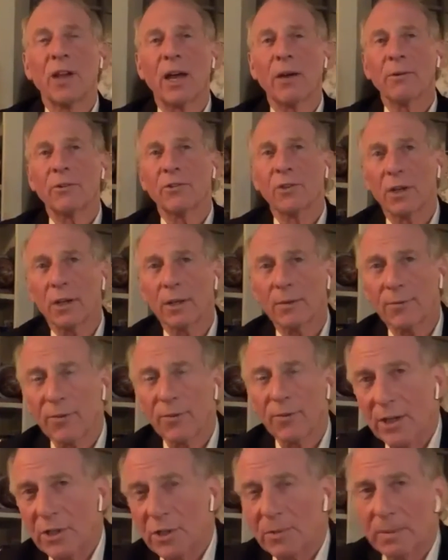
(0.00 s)
I was a
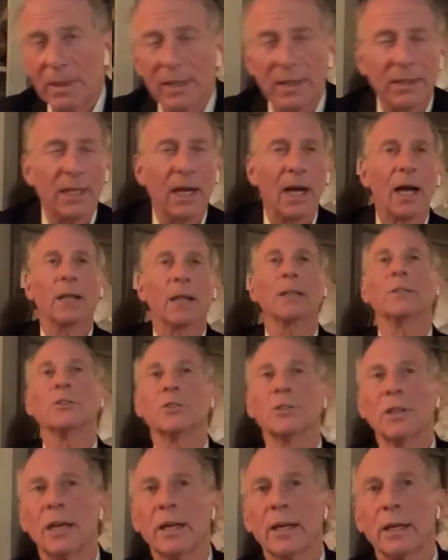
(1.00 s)
freshman at
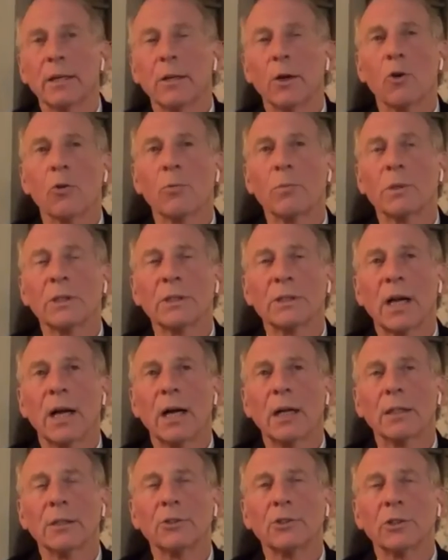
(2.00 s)
college at Oberlin
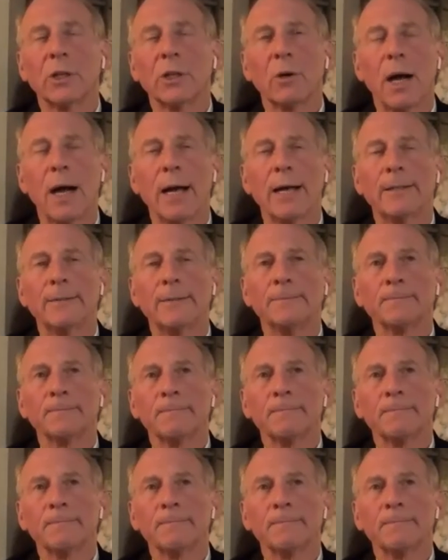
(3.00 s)
College in Ohio.